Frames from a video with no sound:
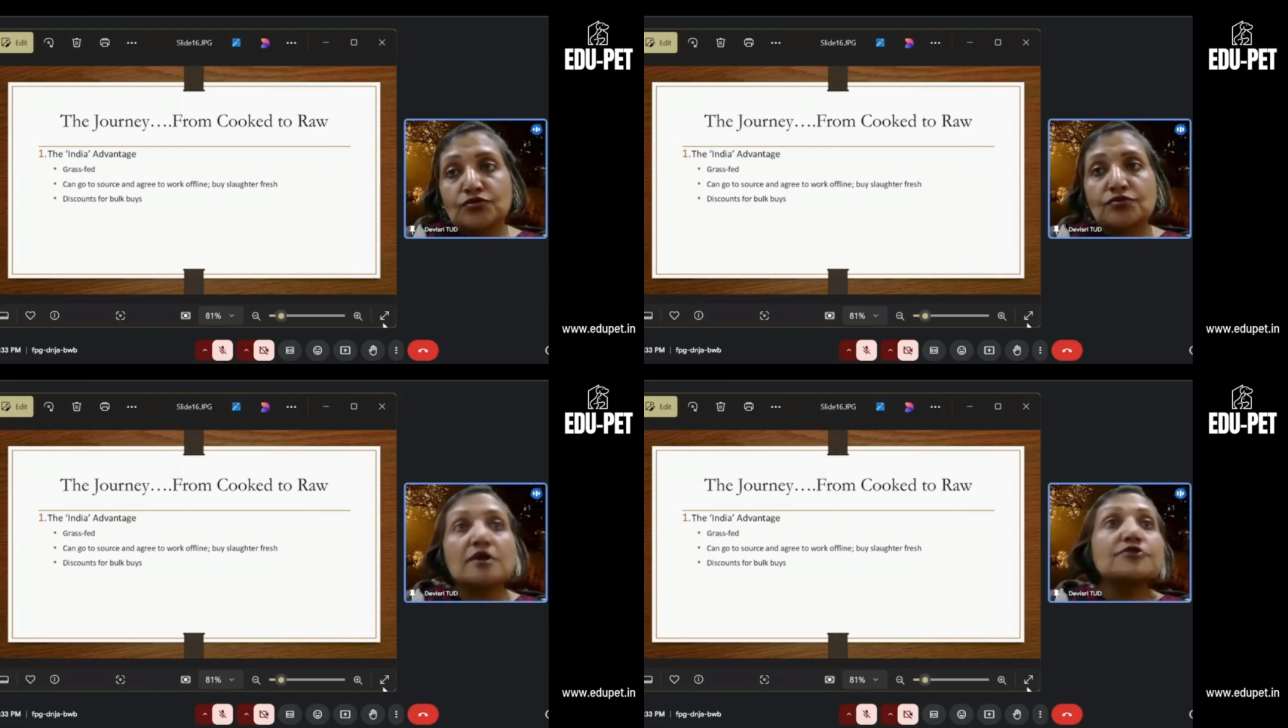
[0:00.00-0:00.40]

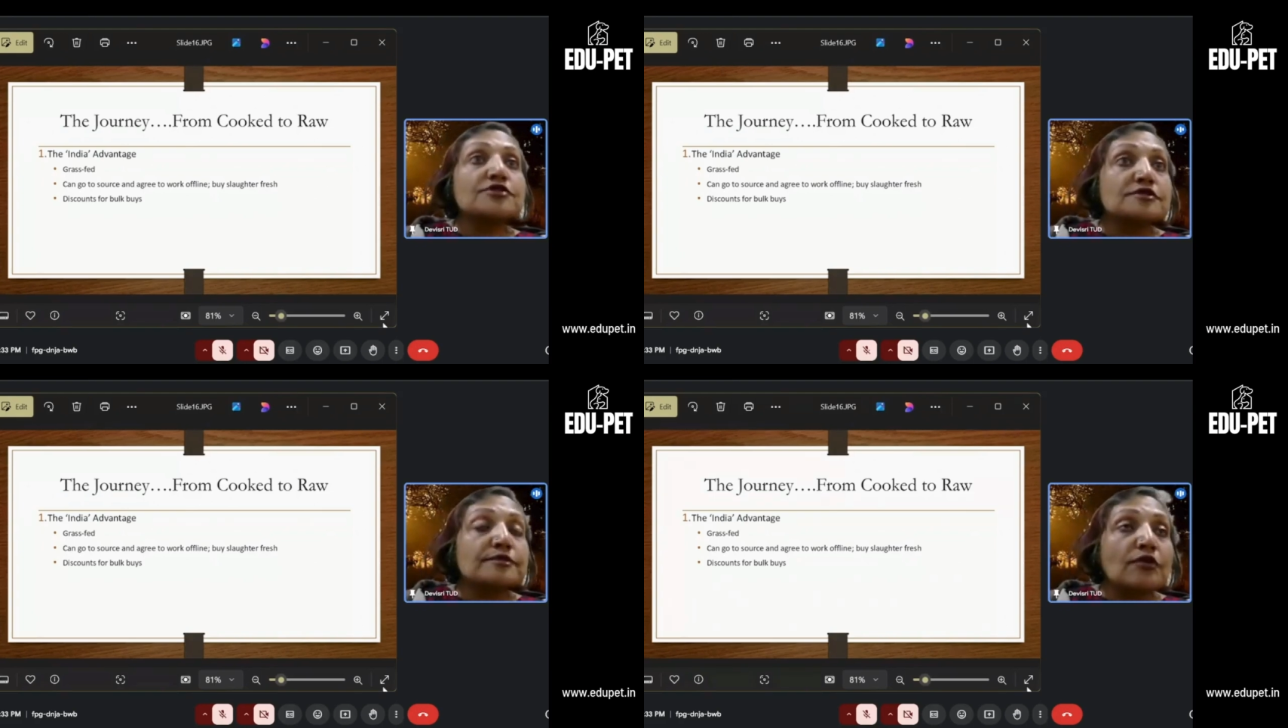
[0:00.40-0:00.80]
countries
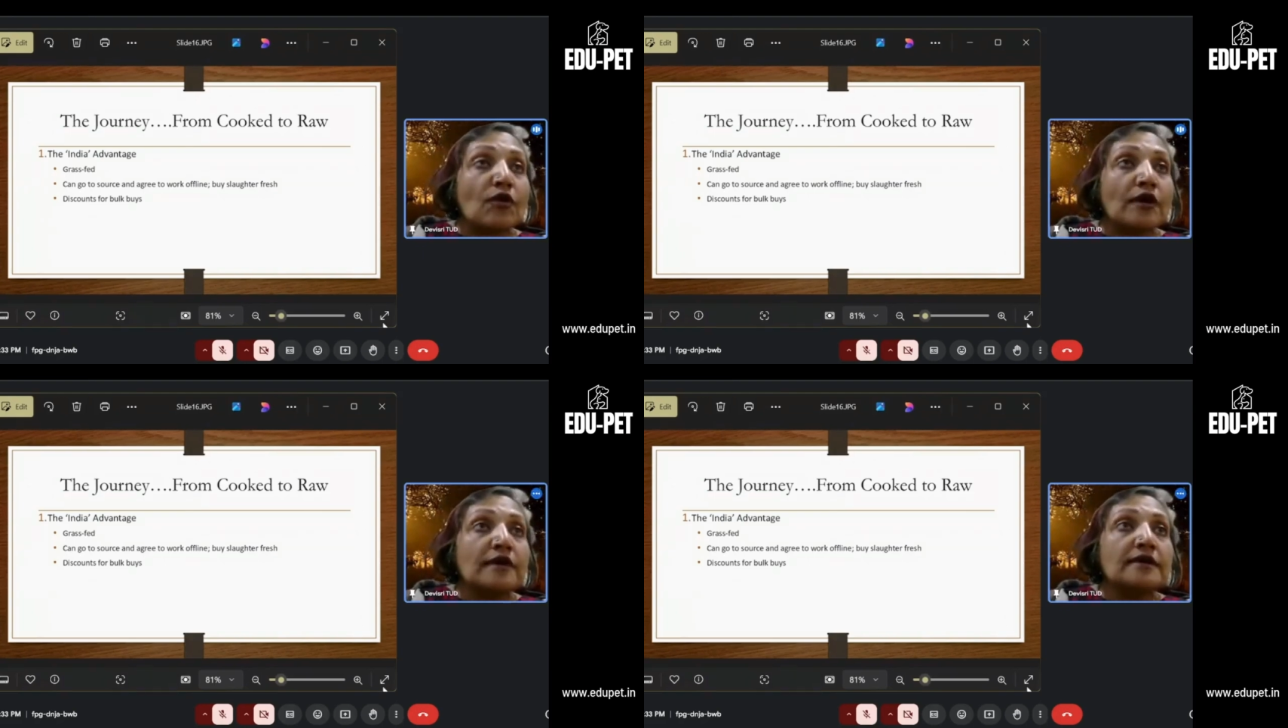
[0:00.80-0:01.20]

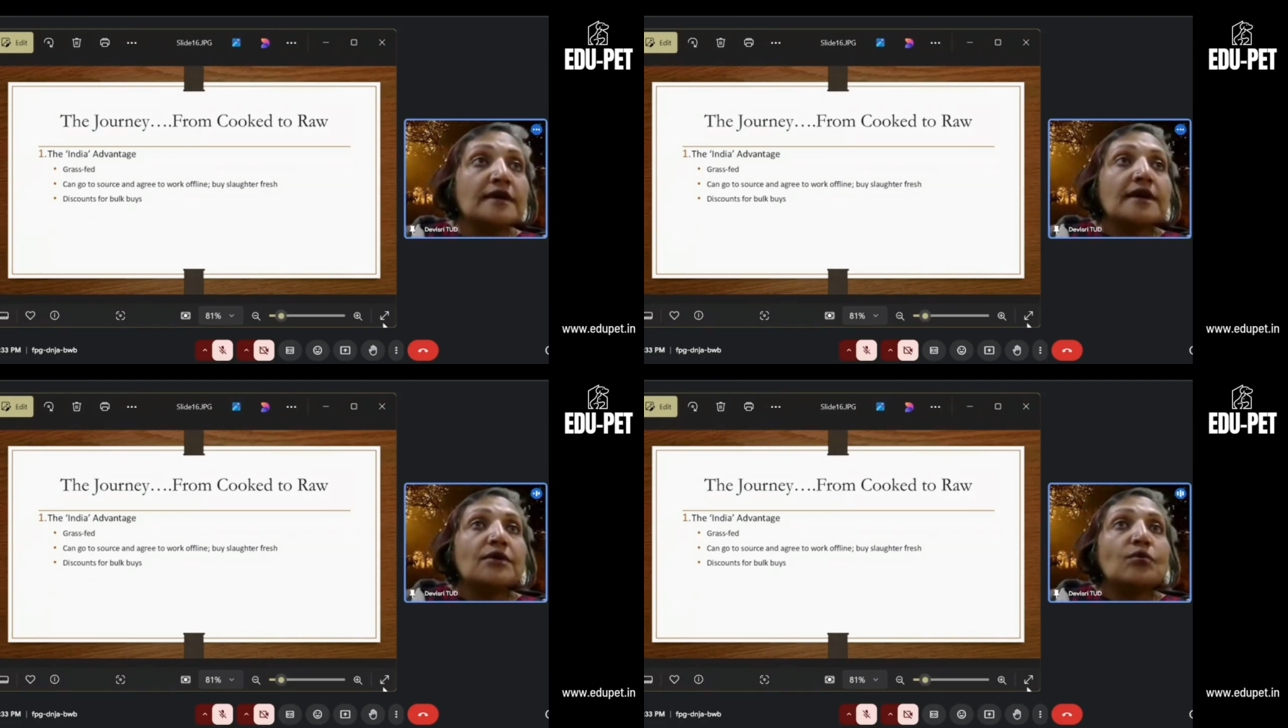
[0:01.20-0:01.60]
abroad
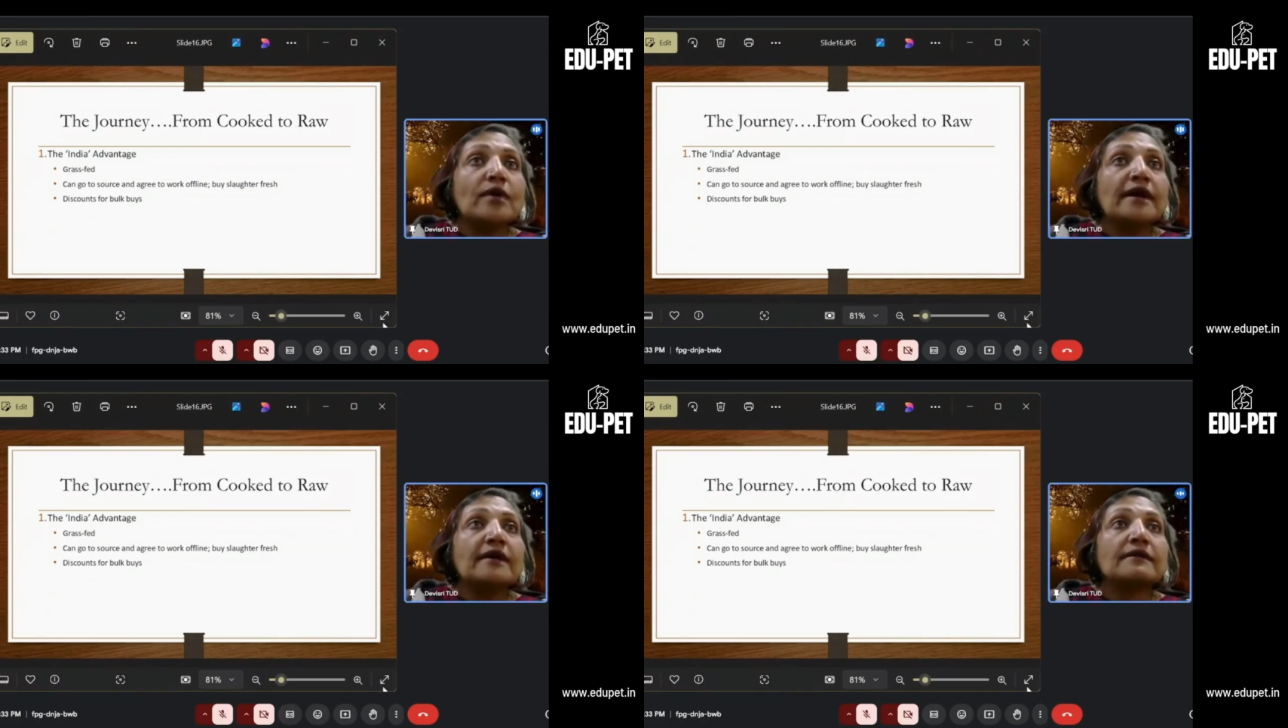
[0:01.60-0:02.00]

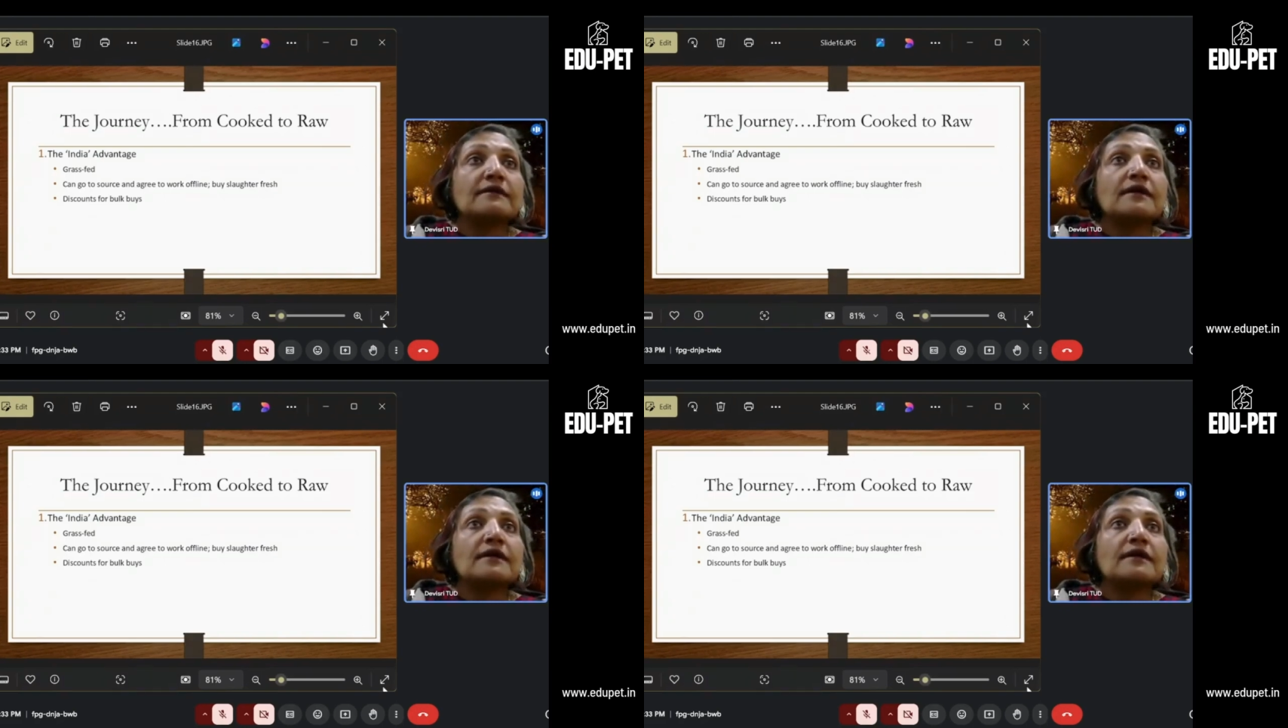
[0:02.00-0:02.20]
where